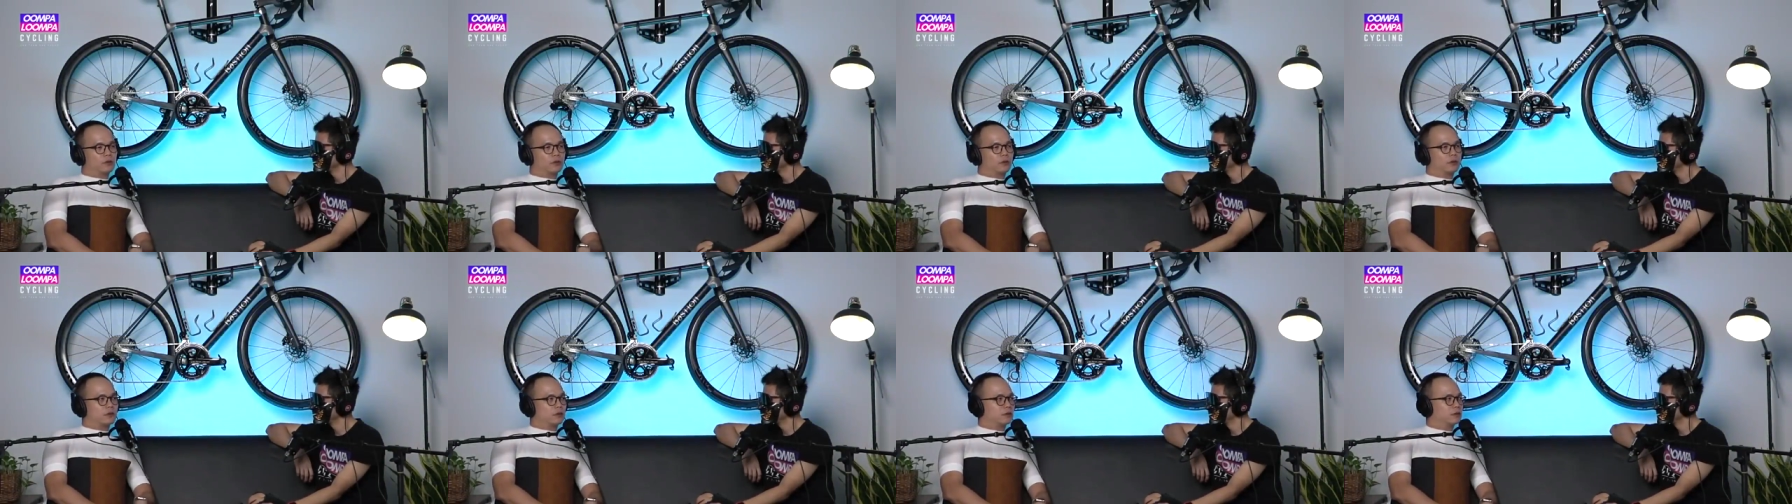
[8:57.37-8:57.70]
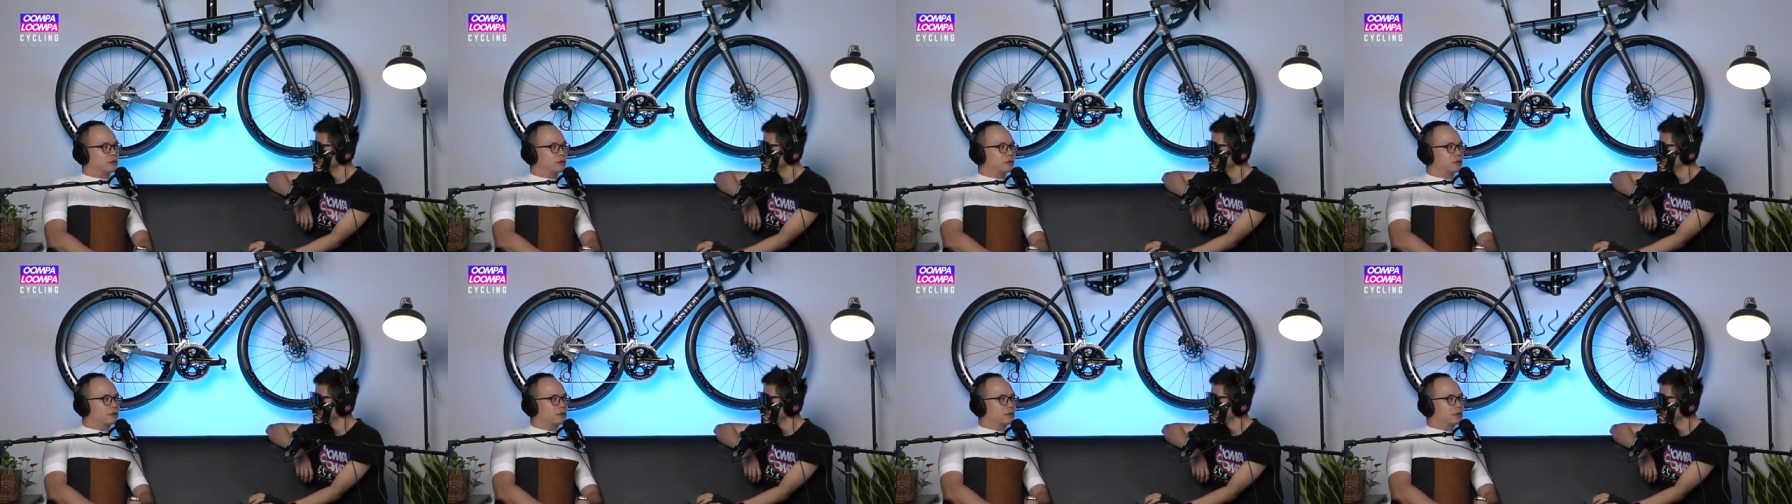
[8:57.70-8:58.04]
You
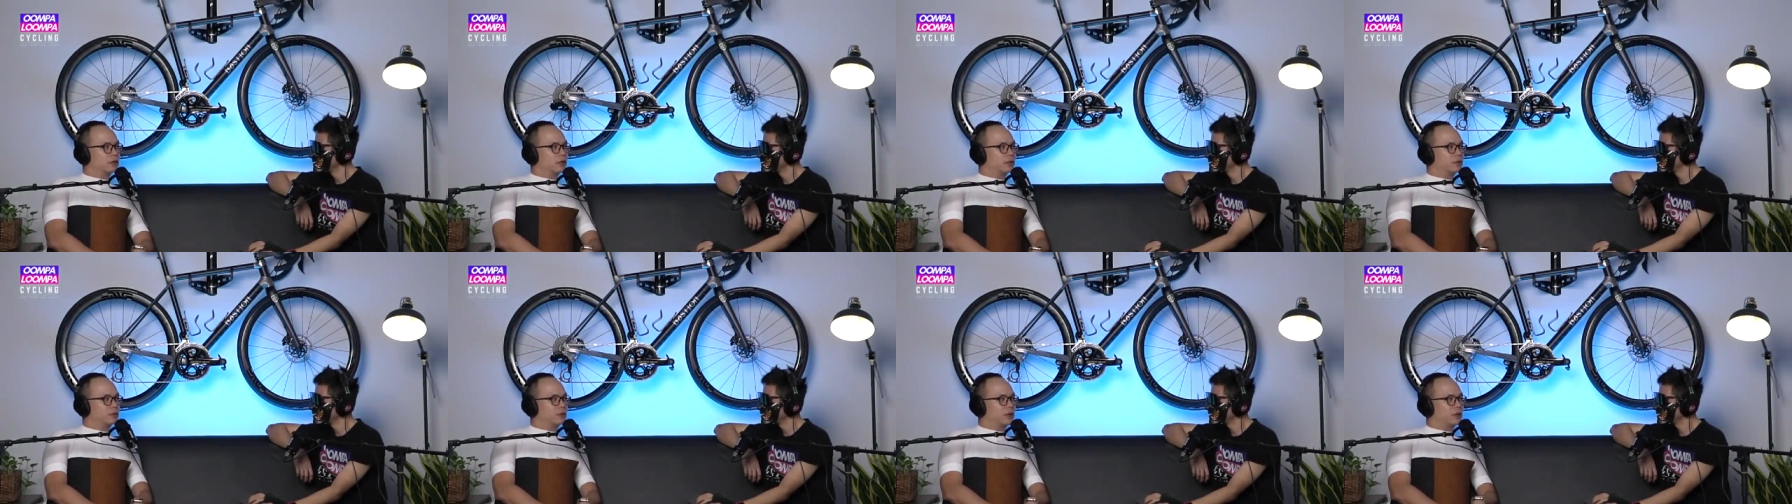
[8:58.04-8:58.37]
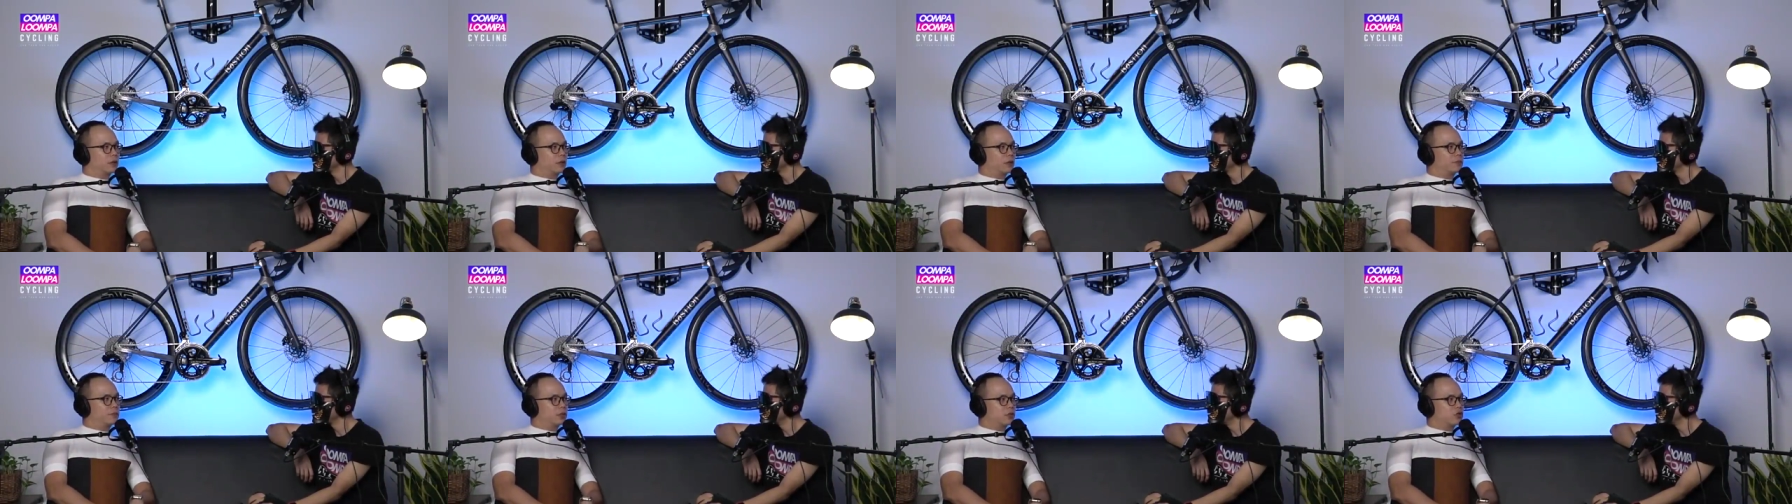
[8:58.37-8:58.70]
know, some
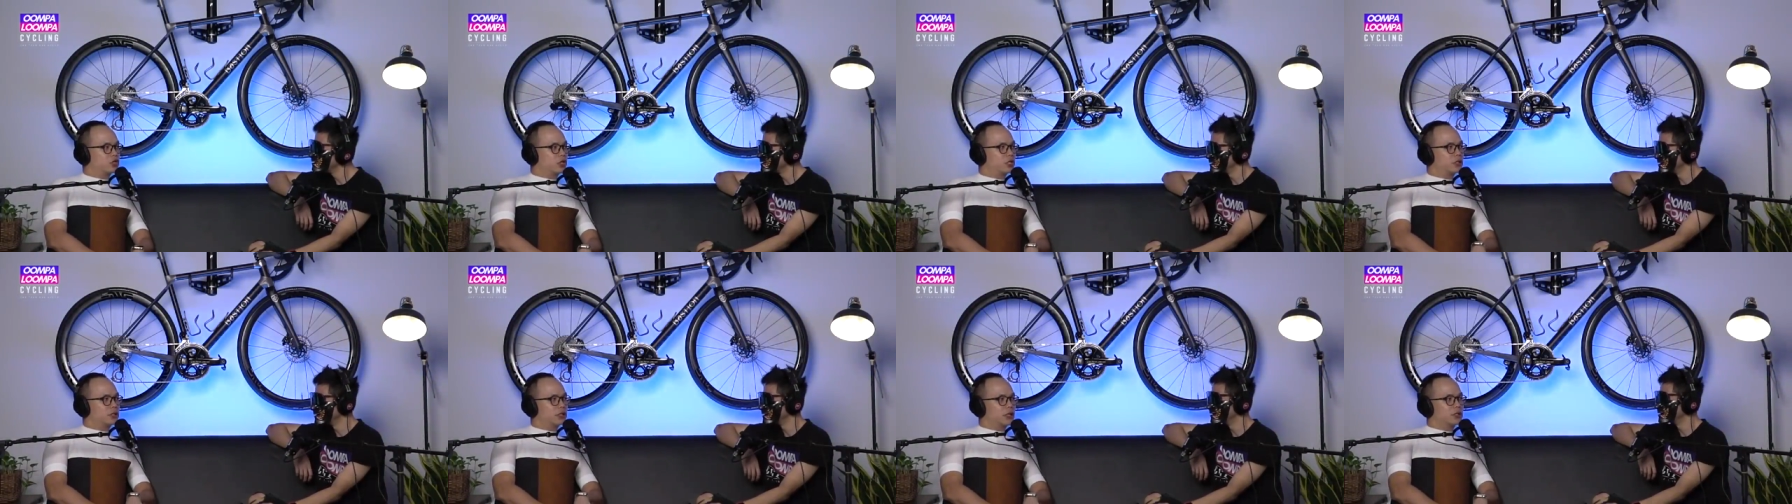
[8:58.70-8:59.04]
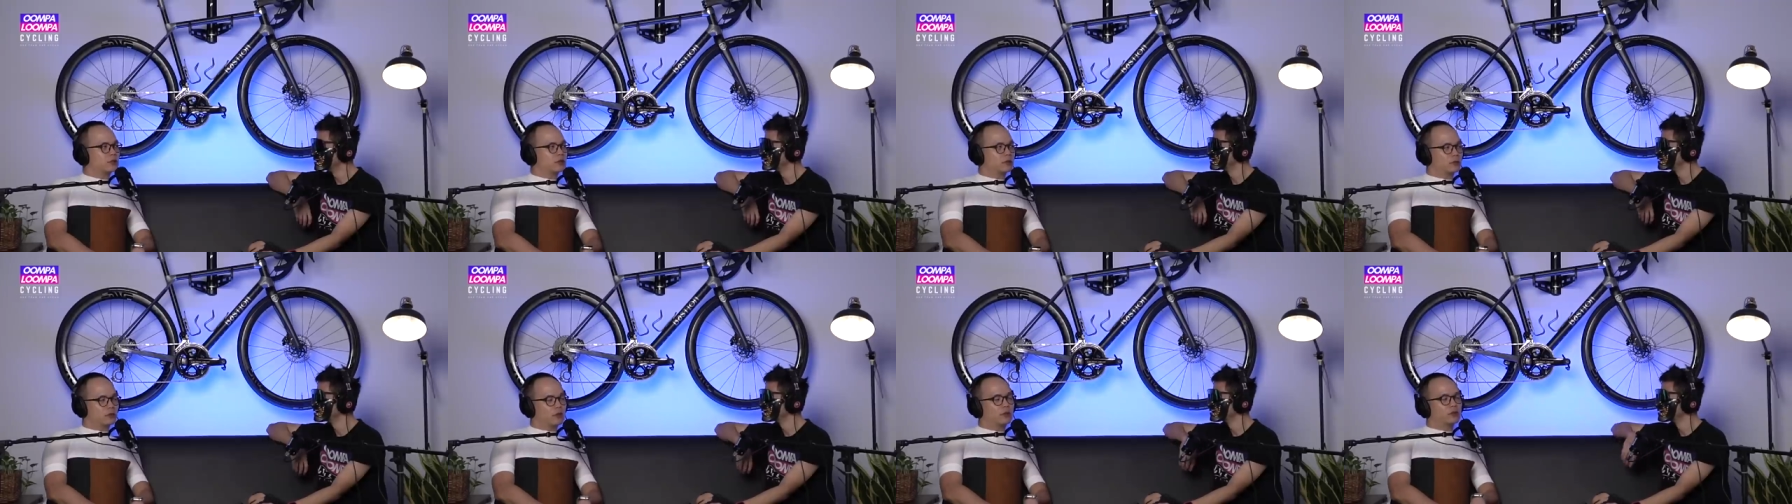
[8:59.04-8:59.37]
a, a purchase
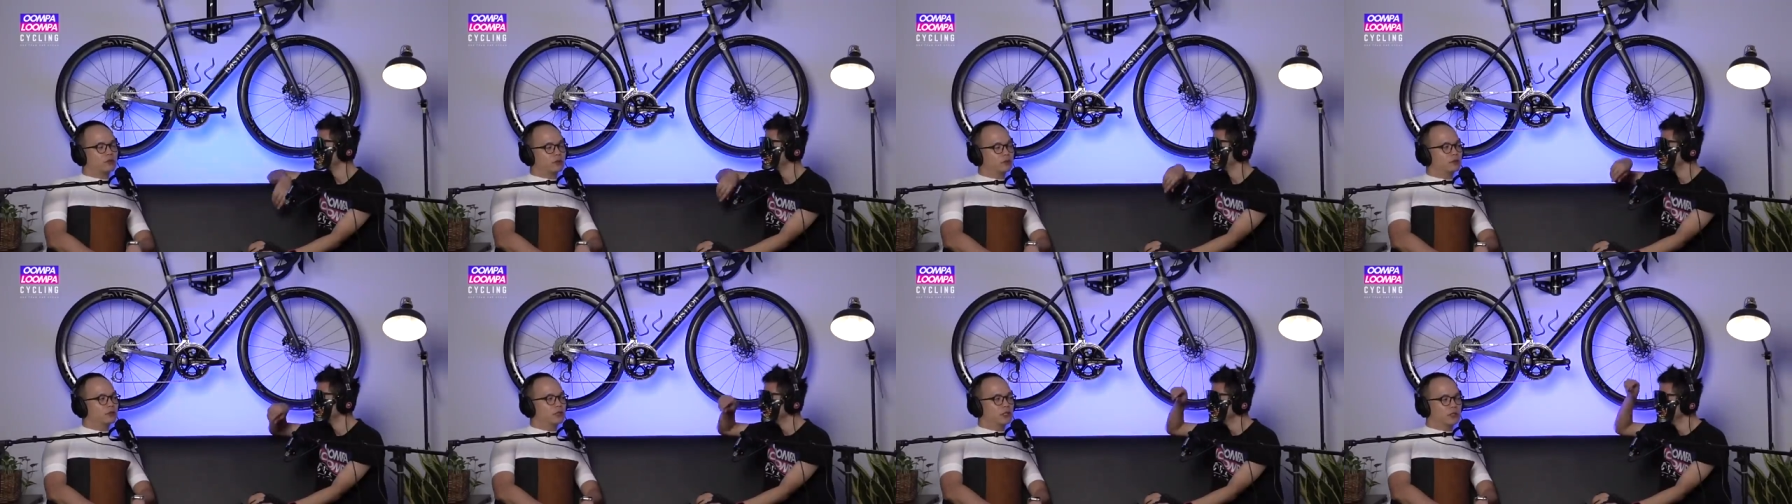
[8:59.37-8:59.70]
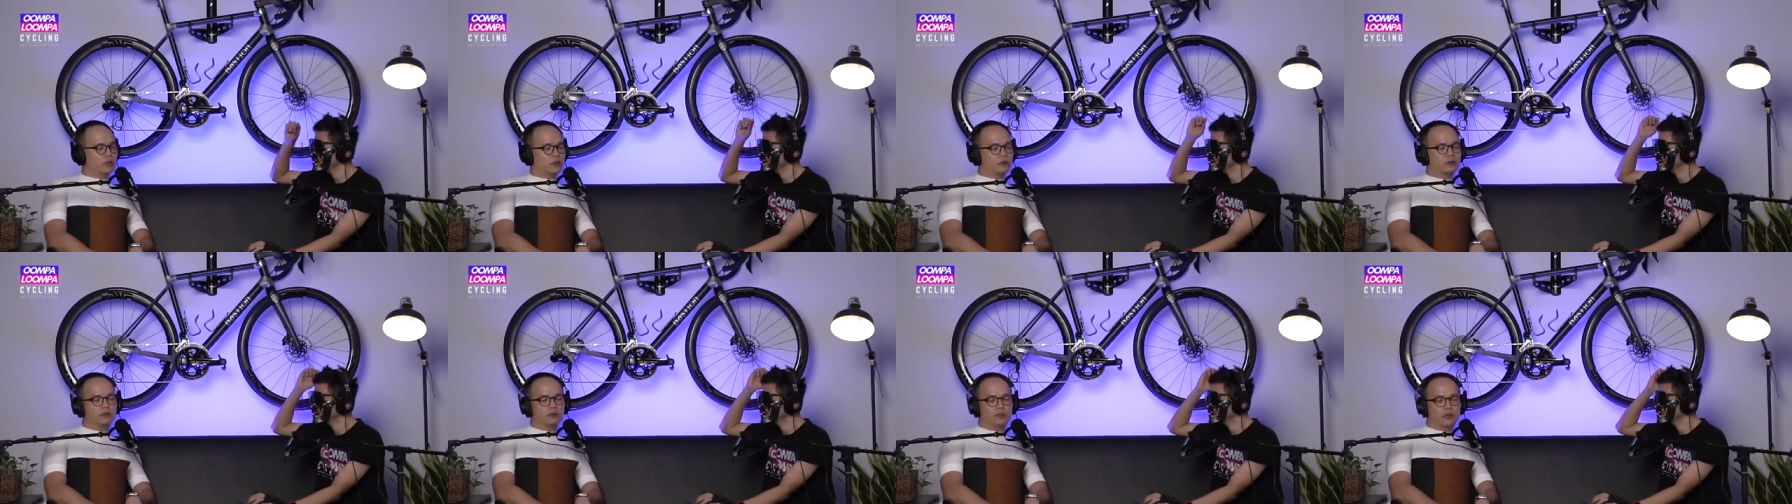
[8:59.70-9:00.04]
so long. Two
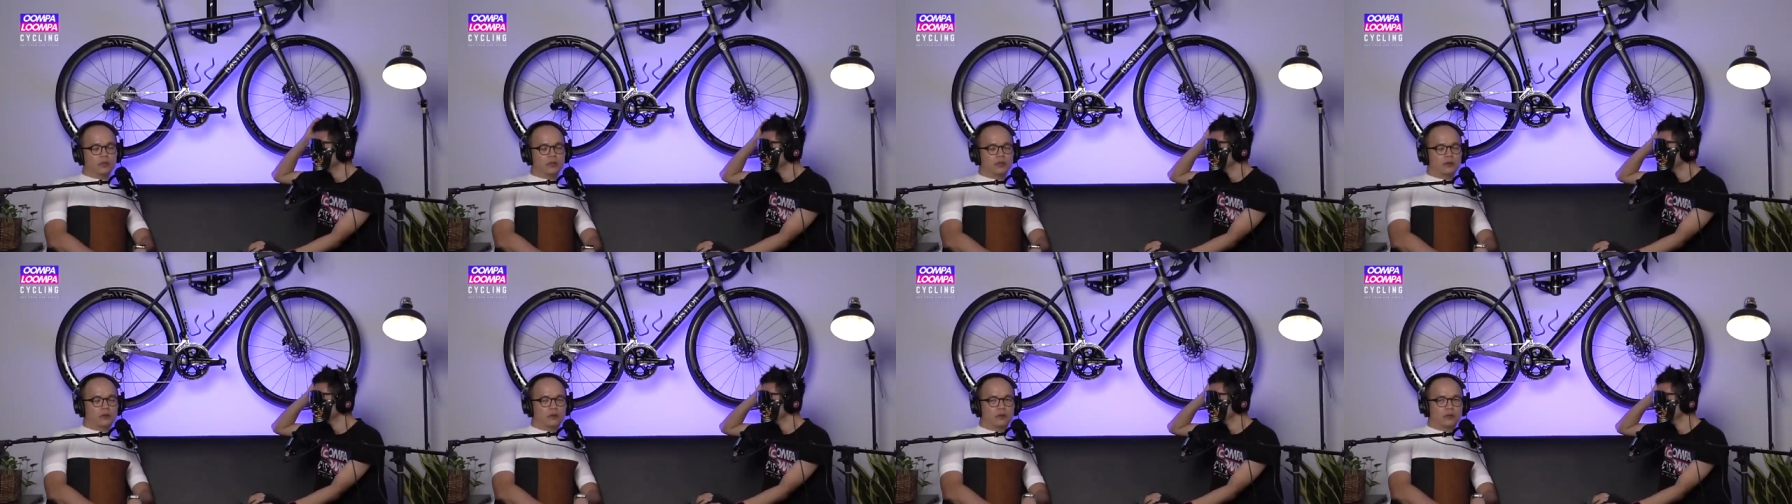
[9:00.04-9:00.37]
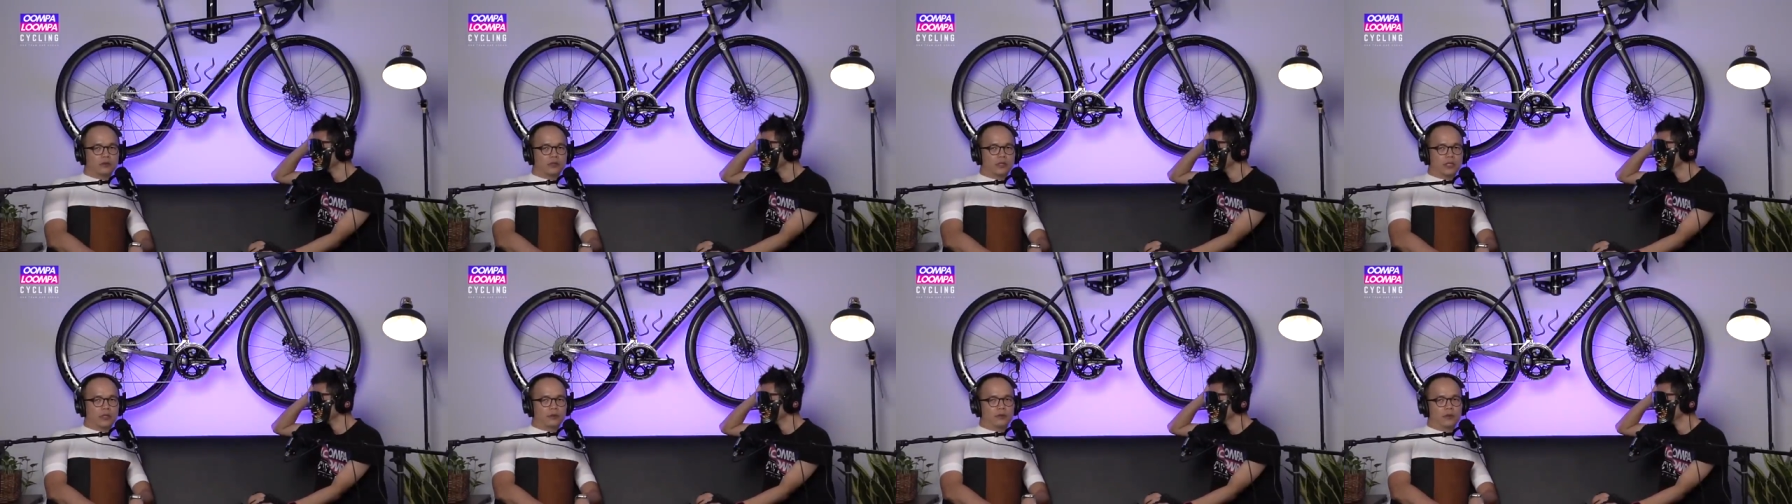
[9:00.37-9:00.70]
years. Two years a
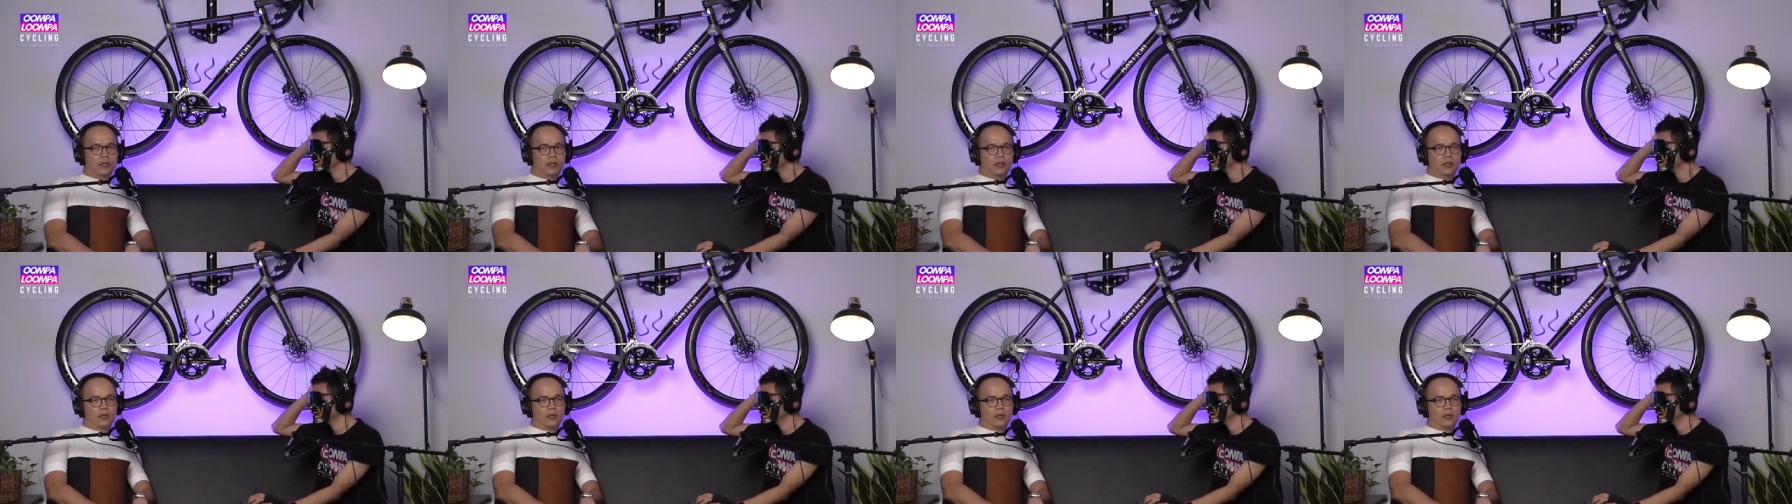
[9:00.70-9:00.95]
long time.